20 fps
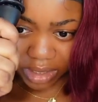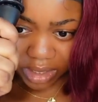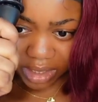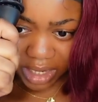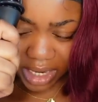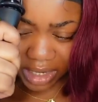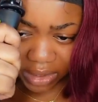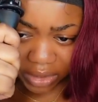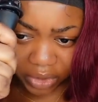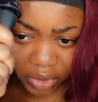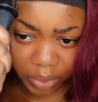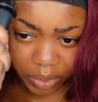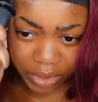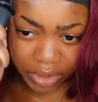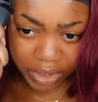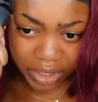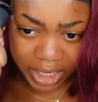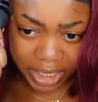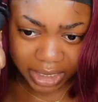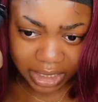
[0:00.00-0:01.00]
not super
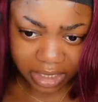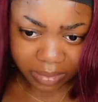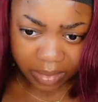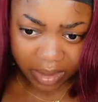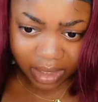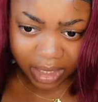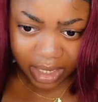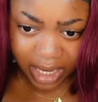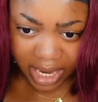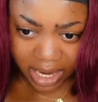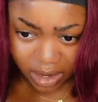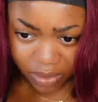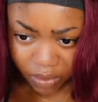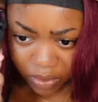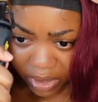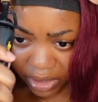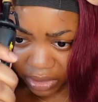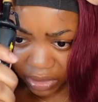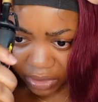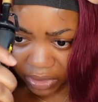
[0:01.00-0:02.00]
greasy, but the hair
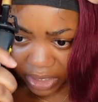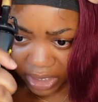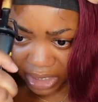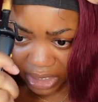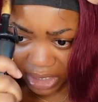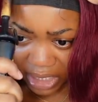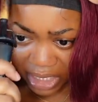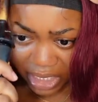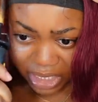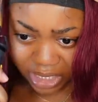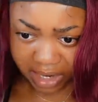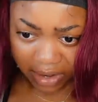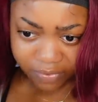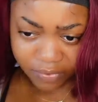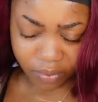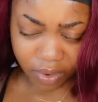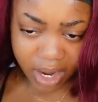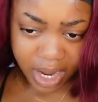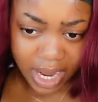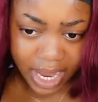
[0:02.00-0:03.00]
was greasy
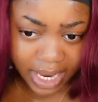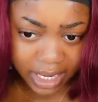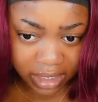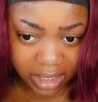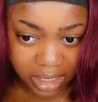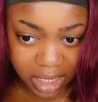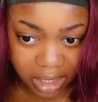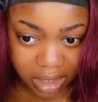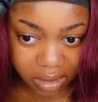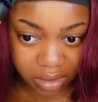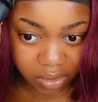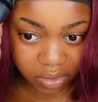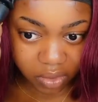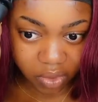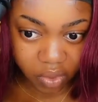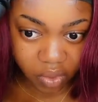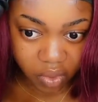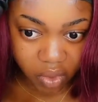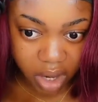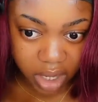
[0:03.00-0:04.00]
enough where I had to like
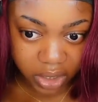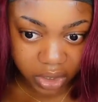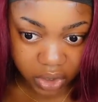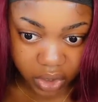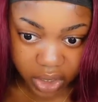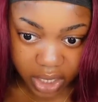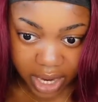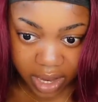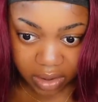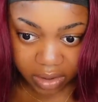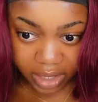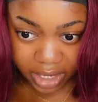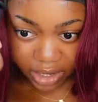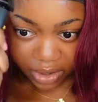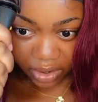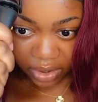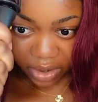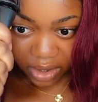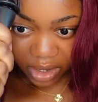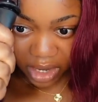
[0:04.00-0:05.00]
wash it out
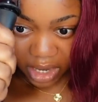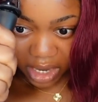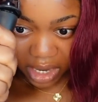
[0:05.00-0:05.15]
later.